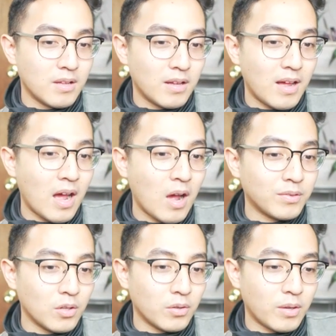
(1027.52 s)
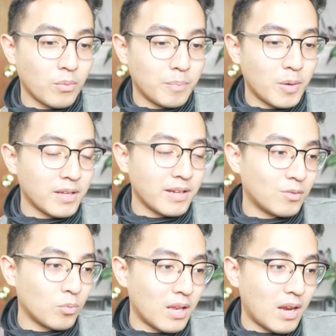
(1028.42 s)
How's it looking with booking
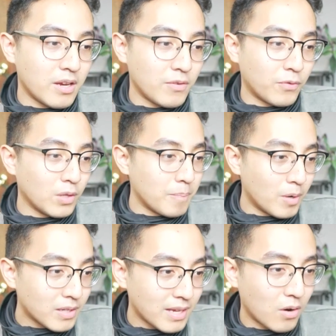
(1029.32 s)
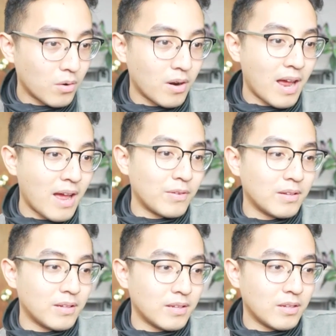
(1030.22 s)
as well? Are you fully booked yet, or
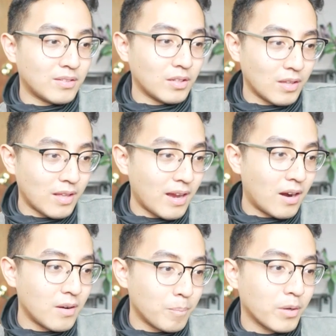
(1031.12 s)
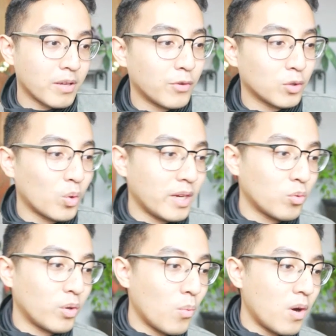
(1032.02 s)
you still are booking for
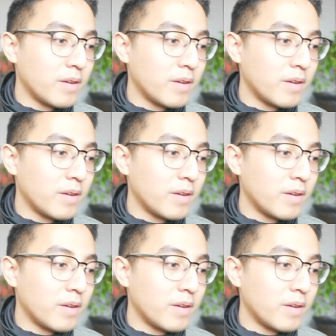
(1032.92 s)
2021?